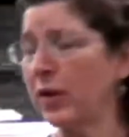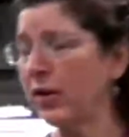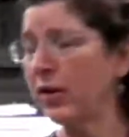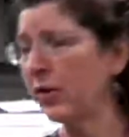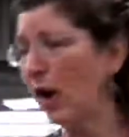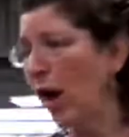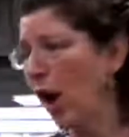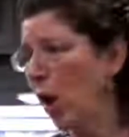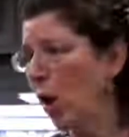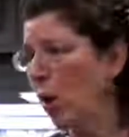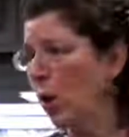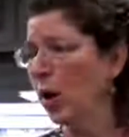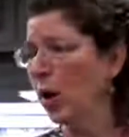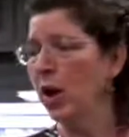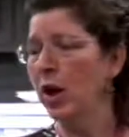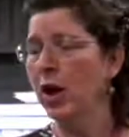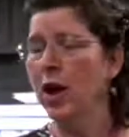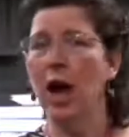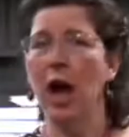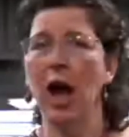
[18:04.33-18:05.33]

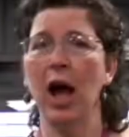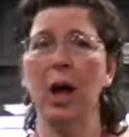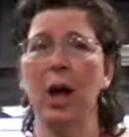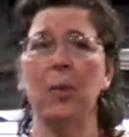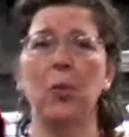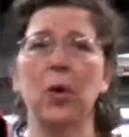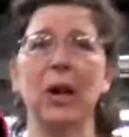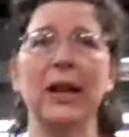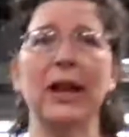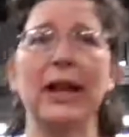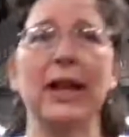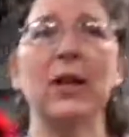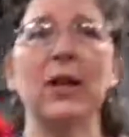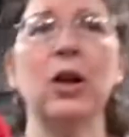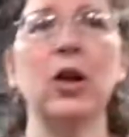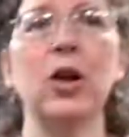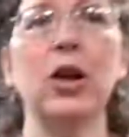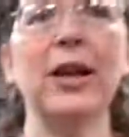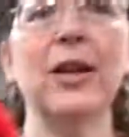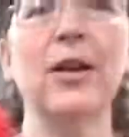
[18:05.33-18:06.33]
So, he's
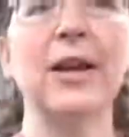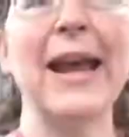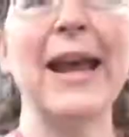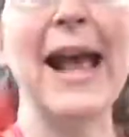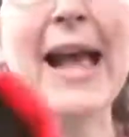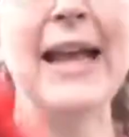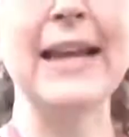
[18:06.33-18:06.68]
got a